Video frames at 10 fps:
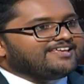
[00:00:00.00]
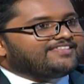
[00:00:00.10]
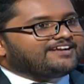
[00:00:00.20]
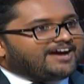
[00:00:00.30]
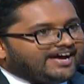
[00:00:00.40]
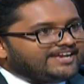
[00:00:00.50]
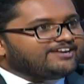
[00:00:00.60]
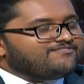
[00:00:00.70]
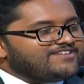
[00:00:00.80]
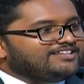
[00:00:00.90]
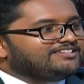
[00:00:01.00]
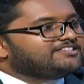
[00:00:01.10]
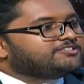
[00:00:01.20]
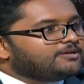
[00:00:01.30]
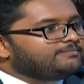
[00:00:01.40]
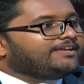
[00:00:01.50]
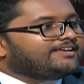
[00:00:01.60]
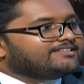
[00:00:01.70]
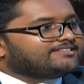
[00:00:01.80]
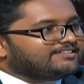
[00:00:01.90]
that I revealed this because